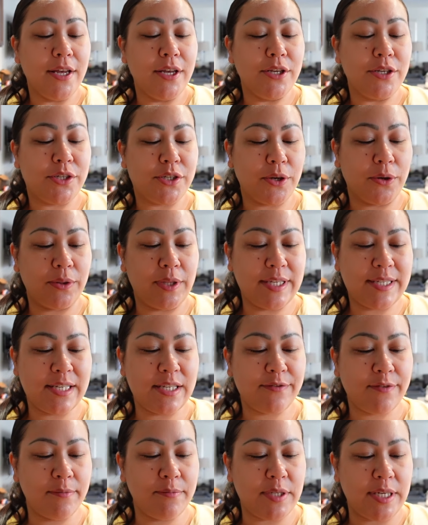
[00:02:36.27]
So this
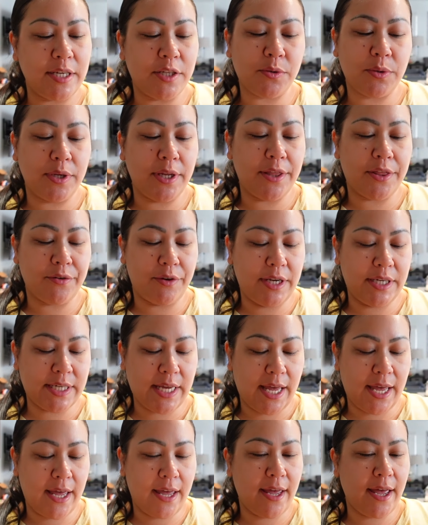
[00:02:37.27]
is from D23
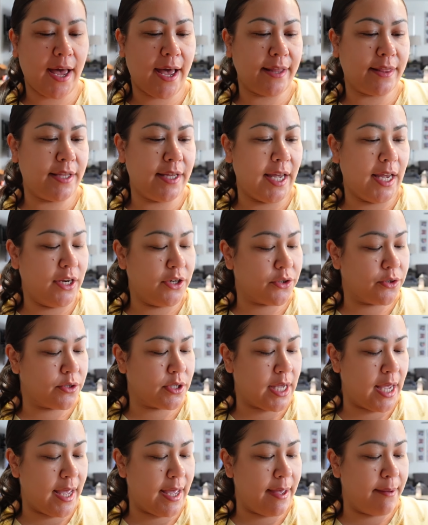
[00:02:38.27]
Day at the Angels
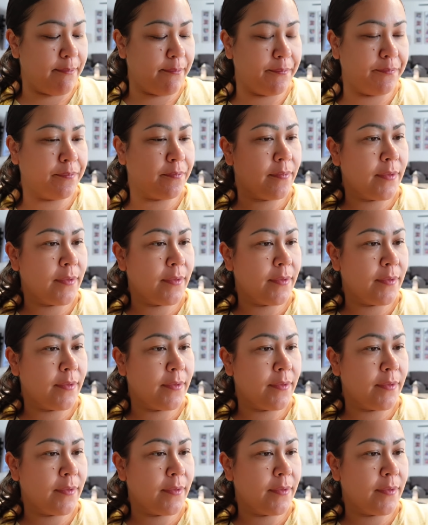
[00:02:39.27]
game.